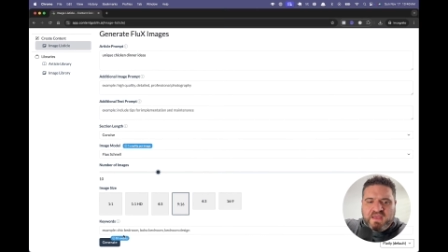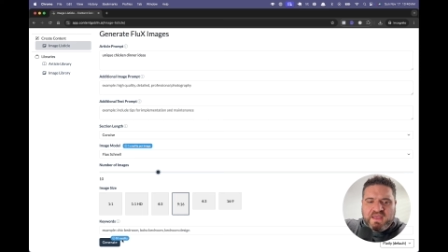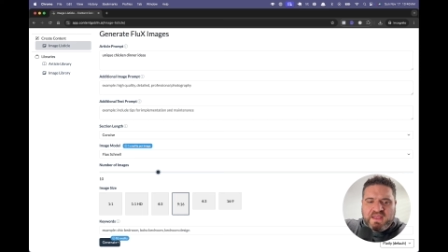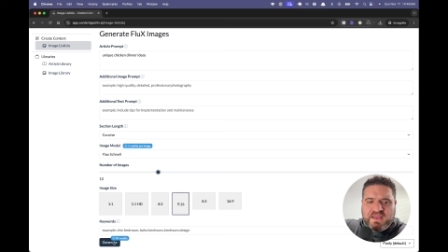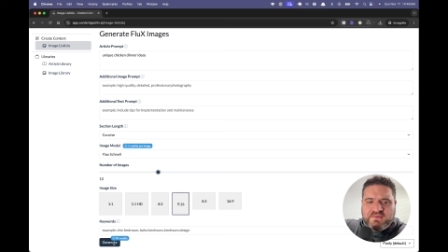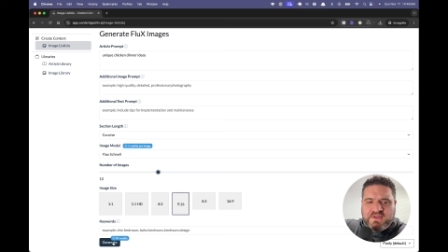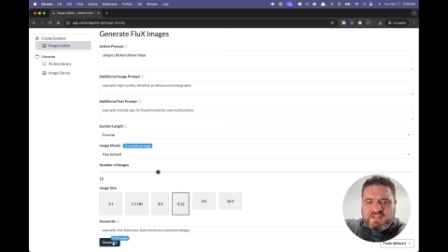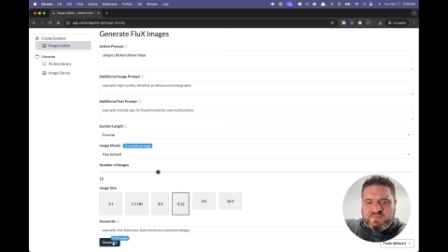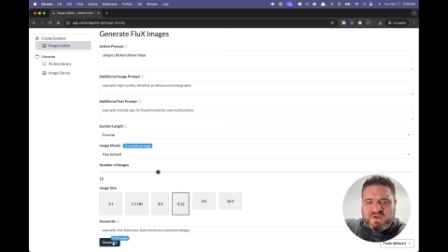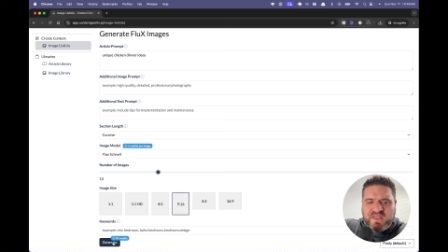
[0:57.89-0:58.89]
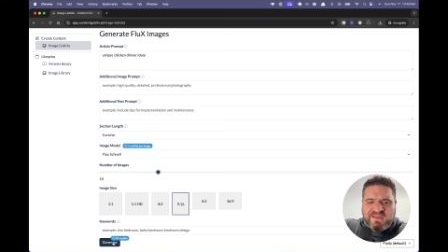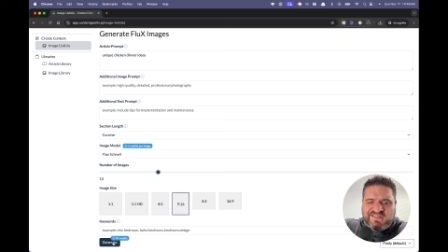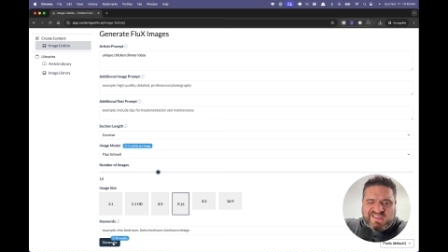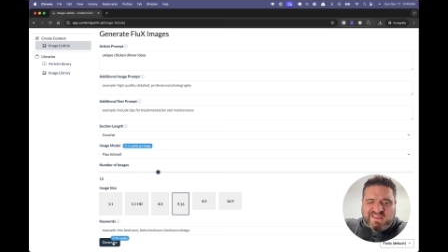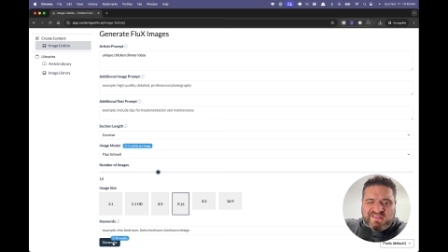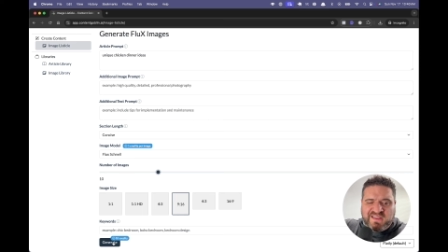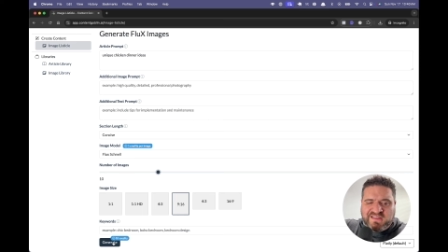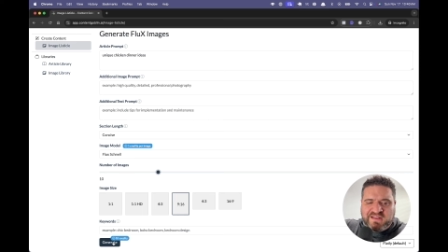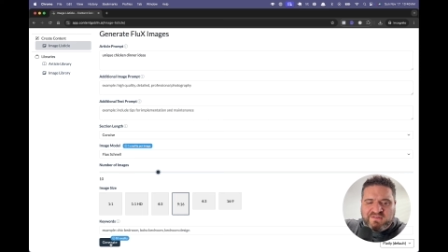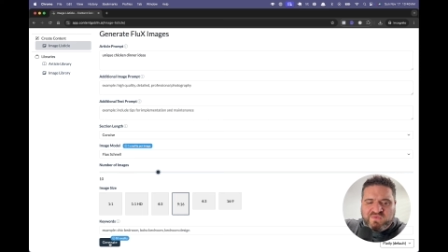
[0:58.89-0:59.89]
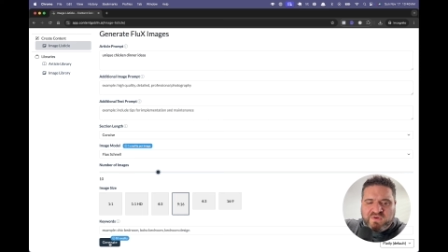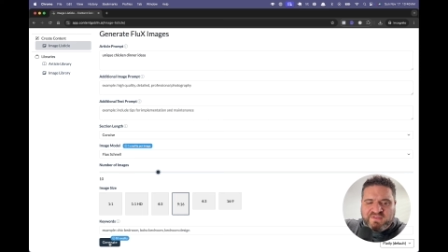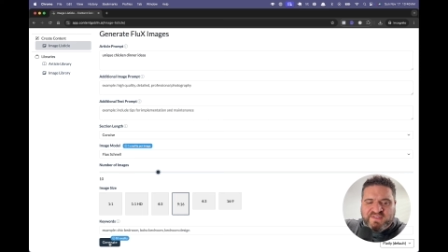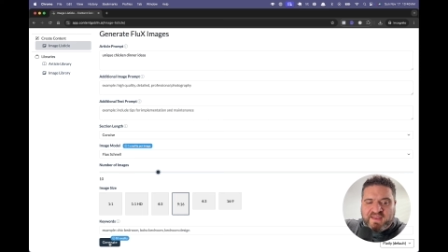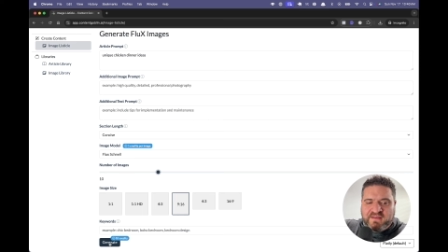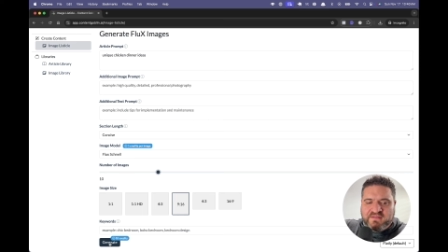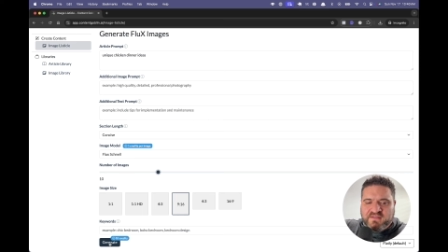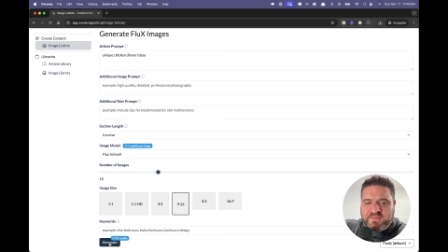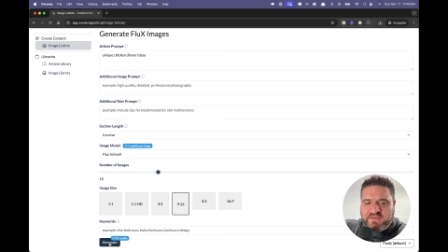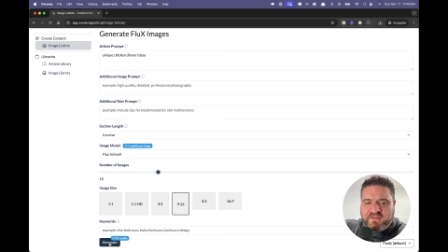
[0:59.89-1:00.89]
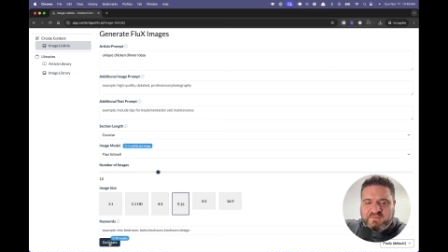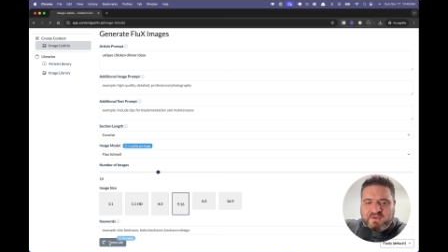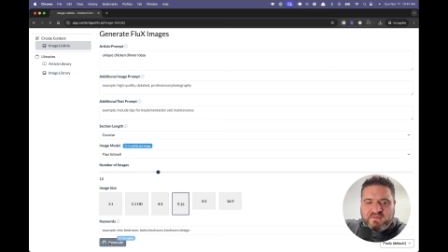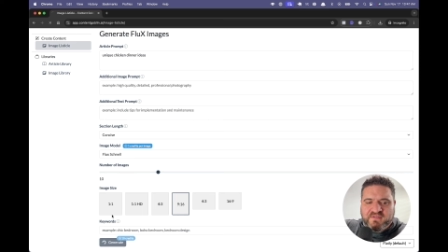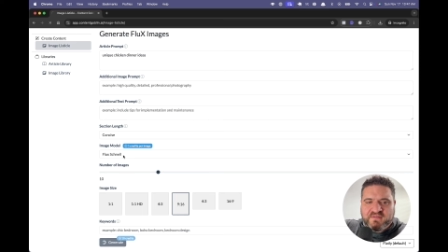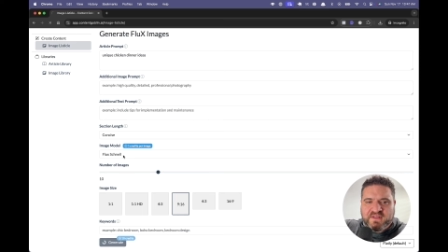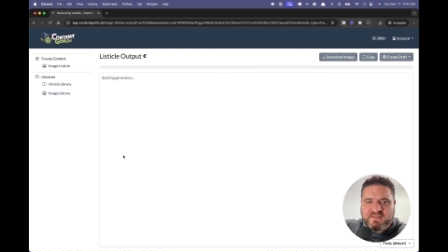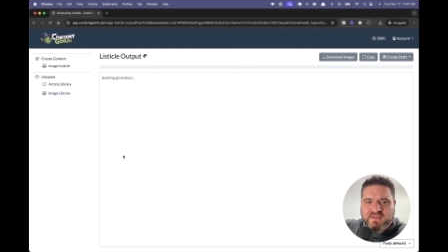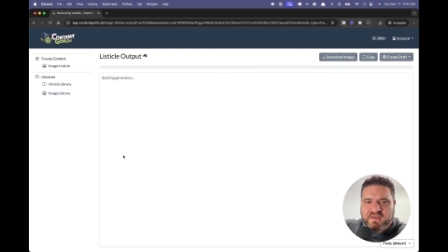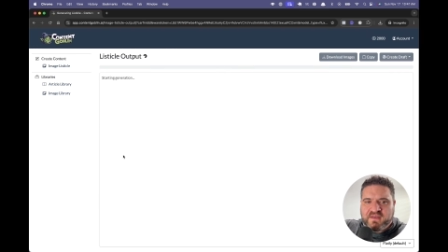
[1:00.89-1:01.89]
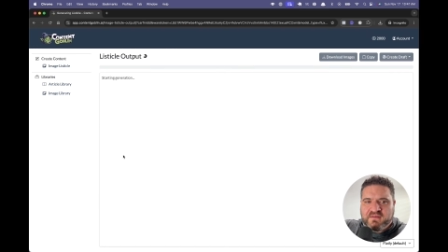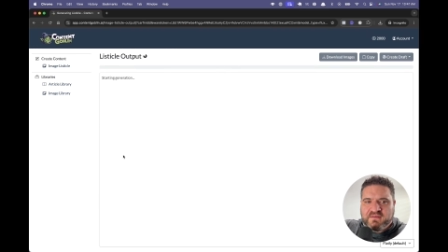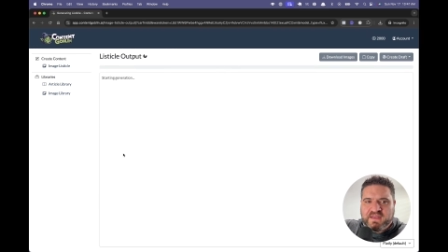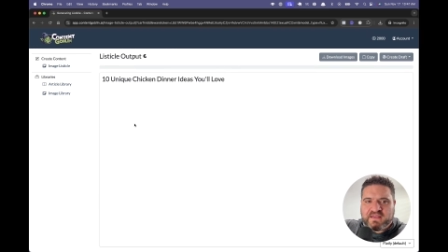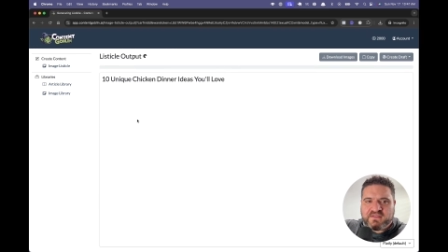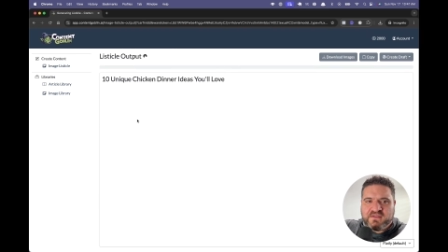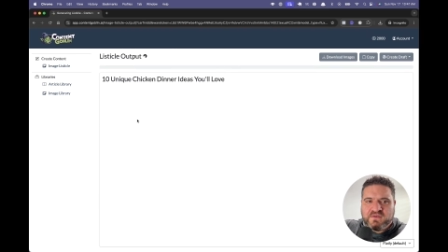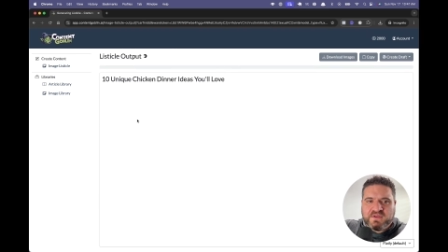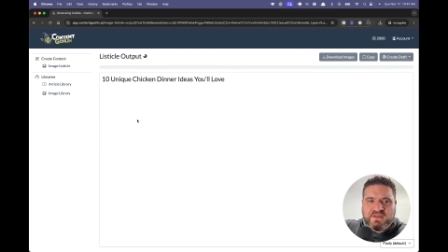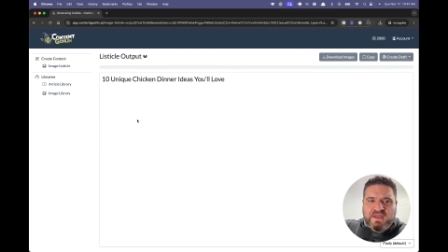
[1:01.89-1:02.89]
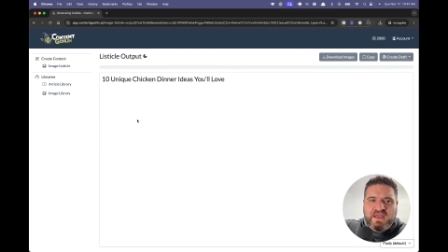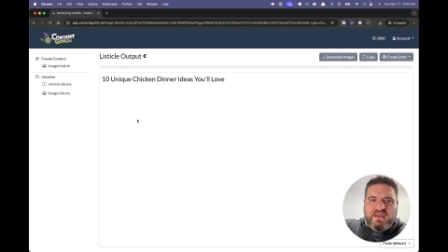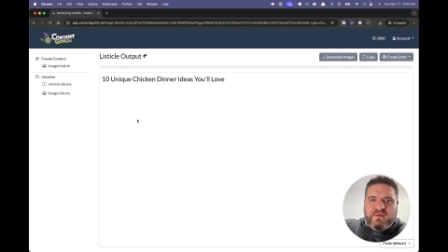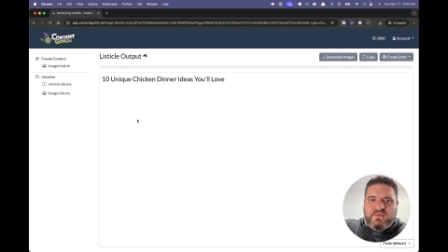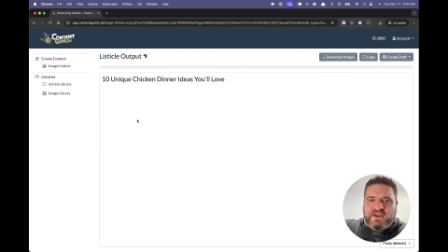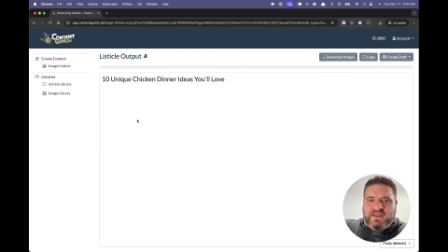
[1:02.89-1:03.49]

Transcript: And it's probably going to take us like 10 or 12 seconds to build this post. So let's execute it. Right